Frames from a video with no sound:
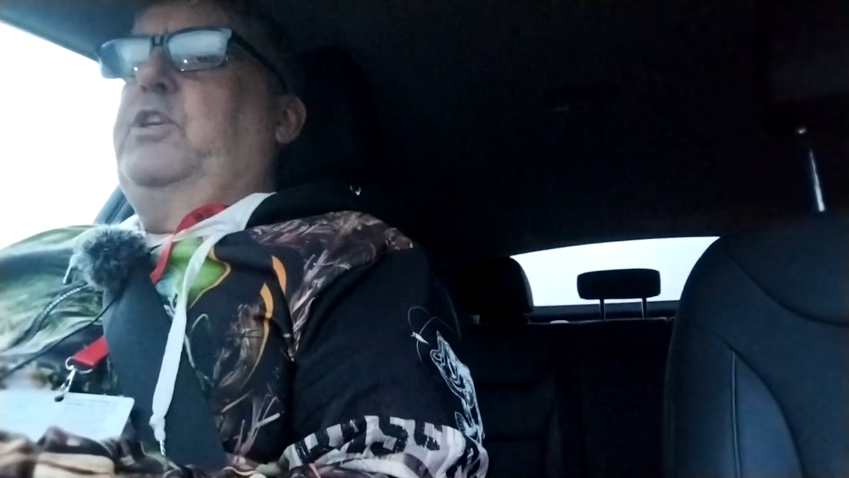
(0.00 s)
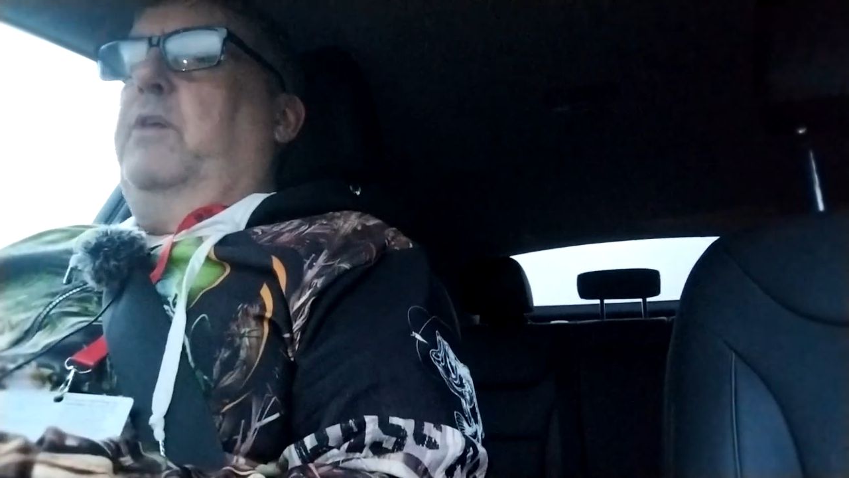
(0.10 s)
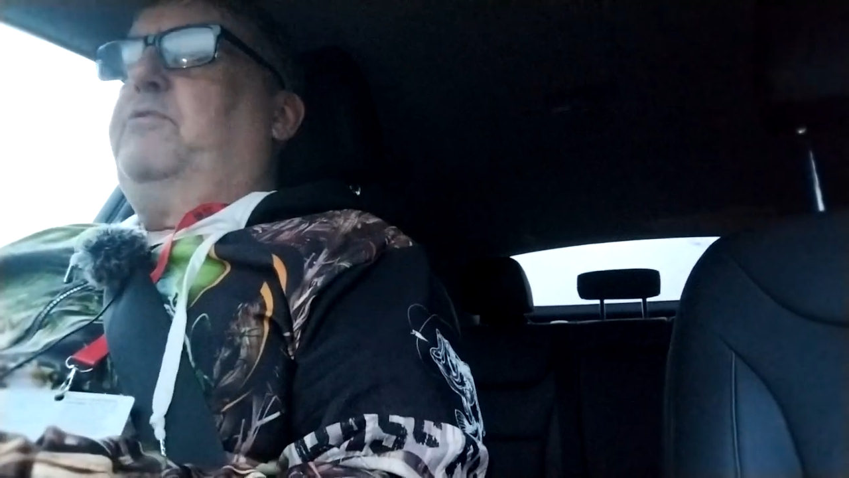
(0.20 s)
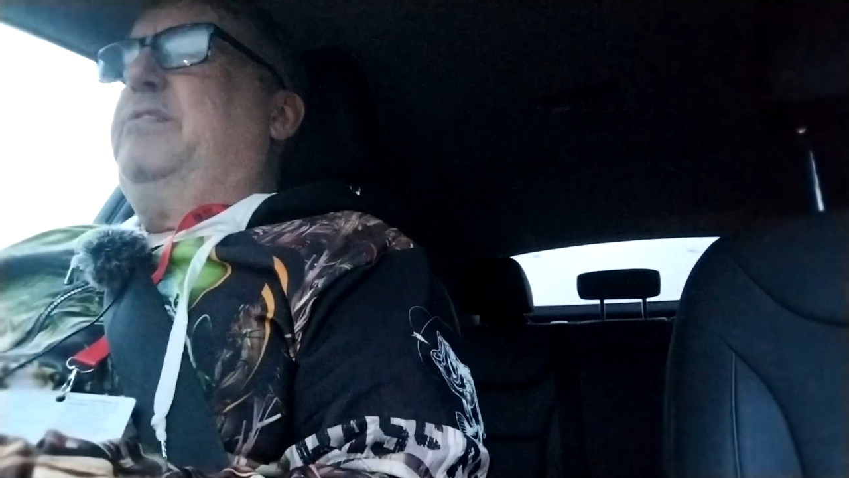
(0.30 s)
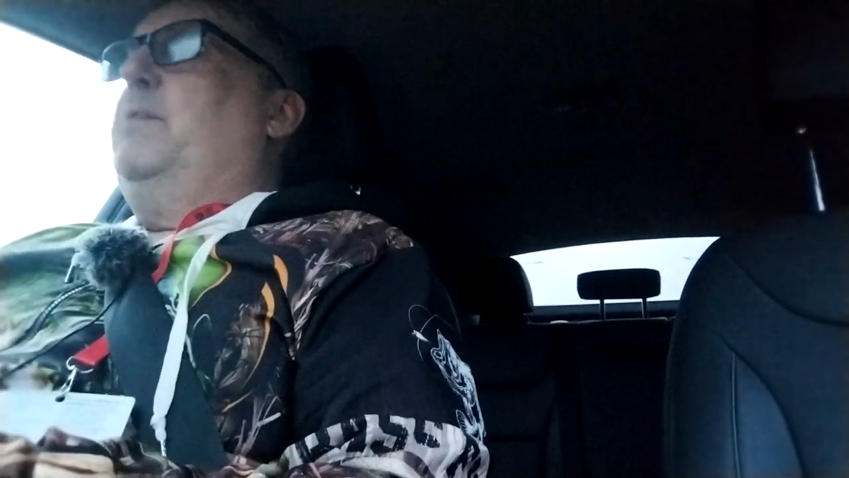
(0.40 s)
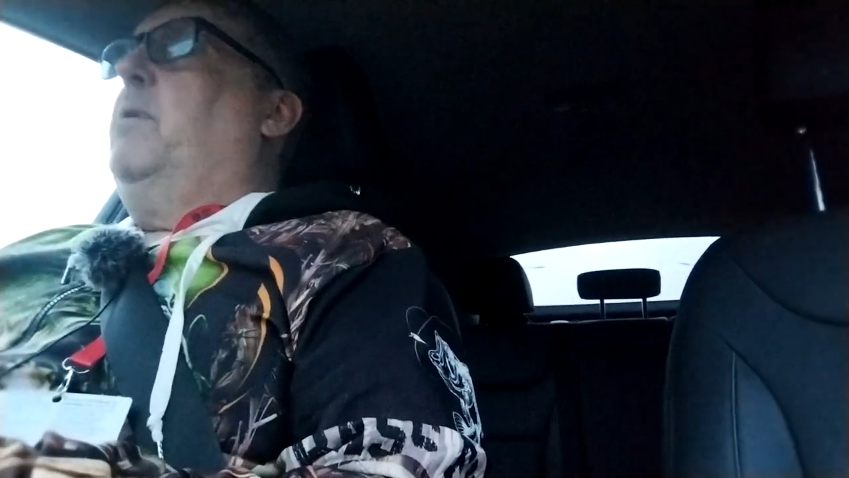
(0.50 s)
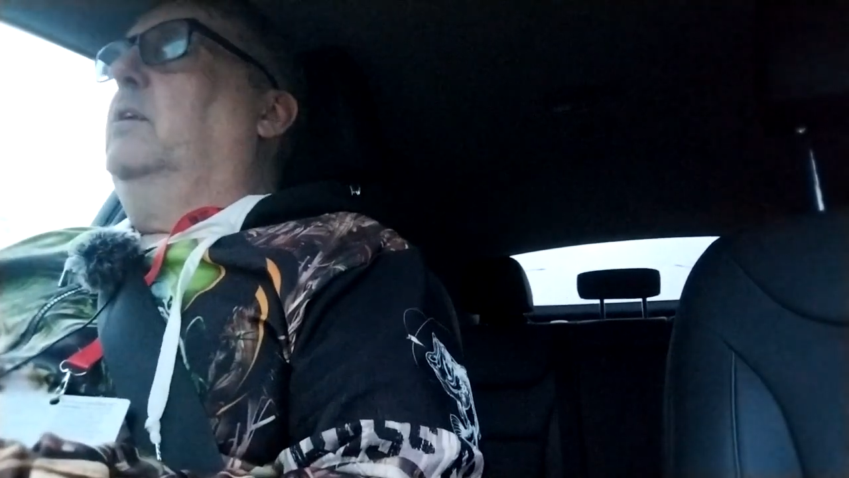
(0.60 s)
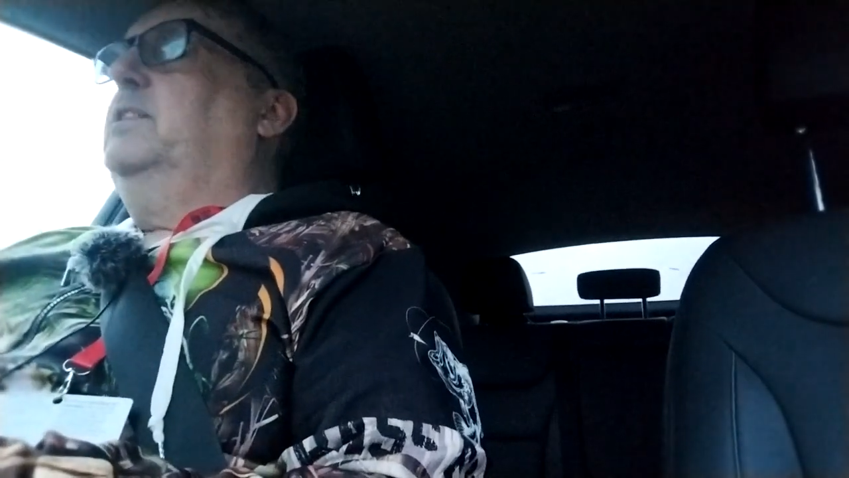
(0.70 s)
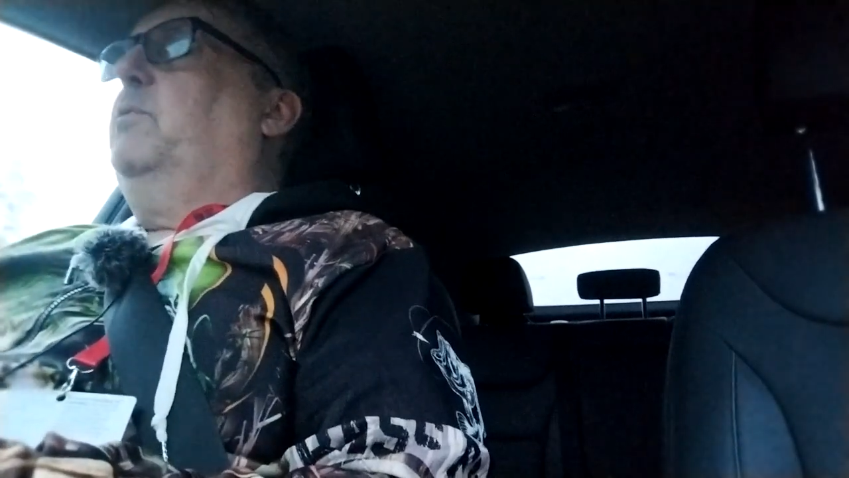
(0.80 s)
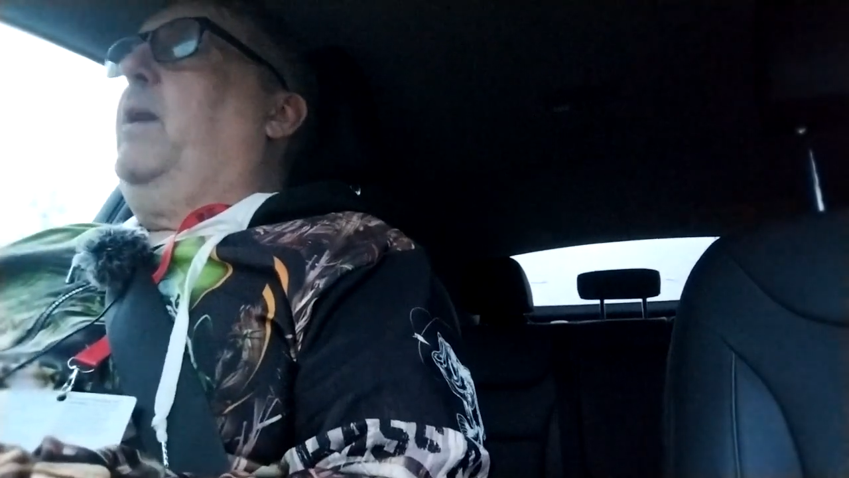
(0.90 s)
job 3
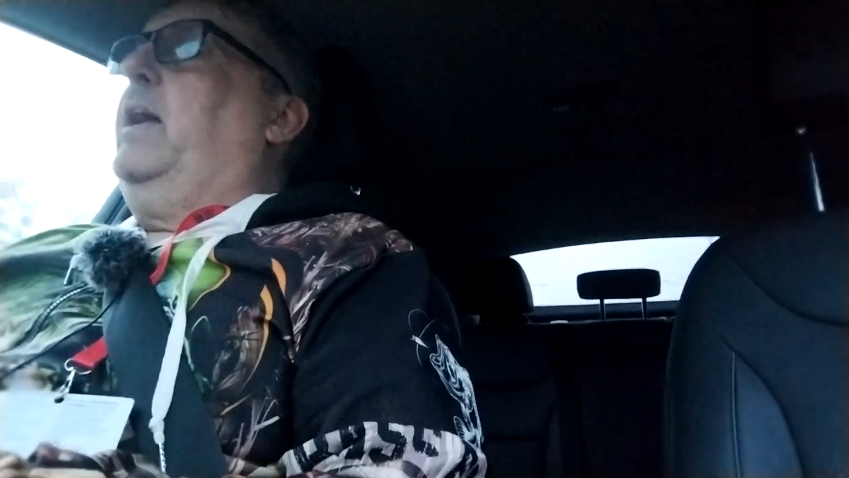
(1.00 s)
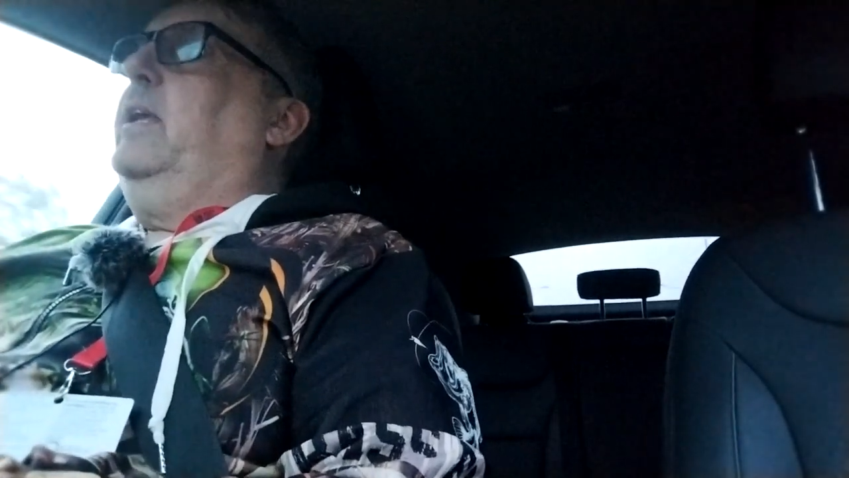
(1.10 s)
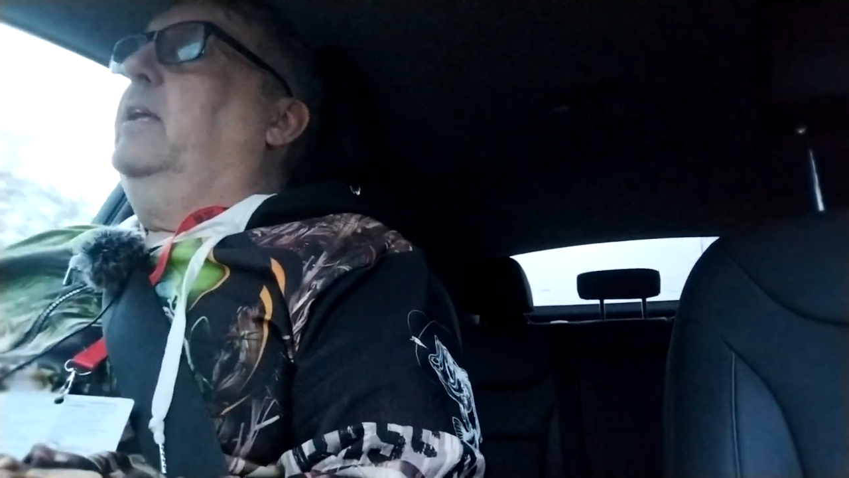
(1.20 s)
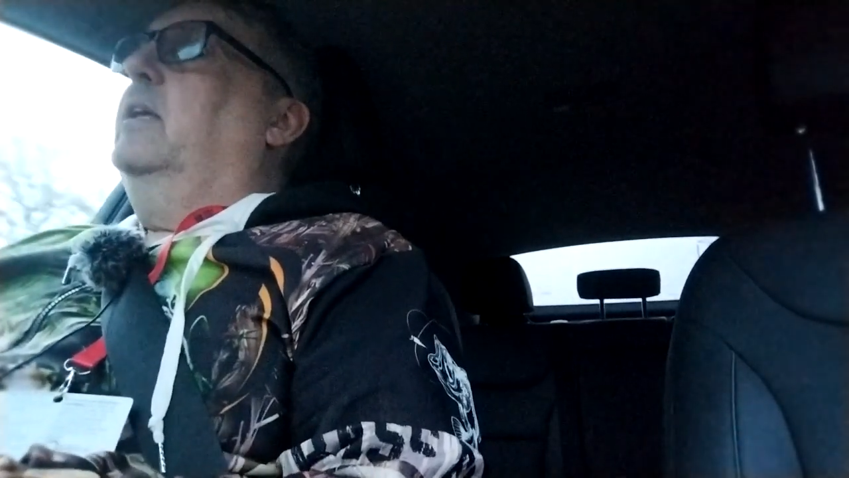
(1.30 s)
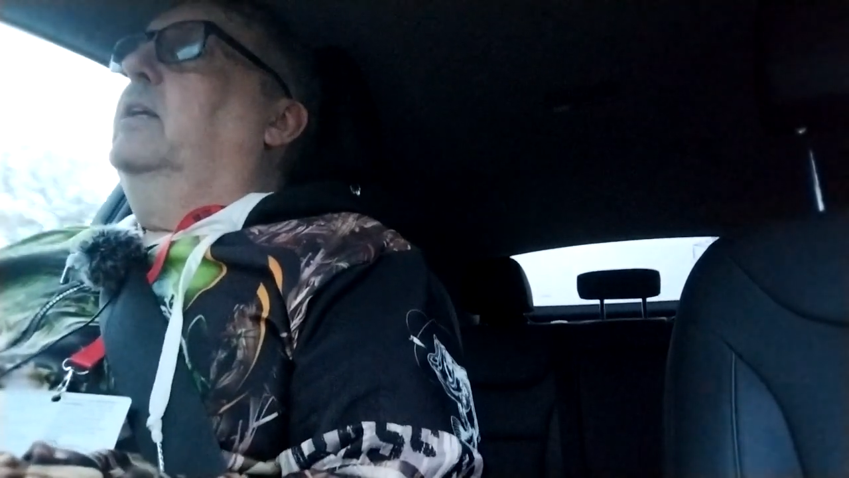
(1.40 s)
miles away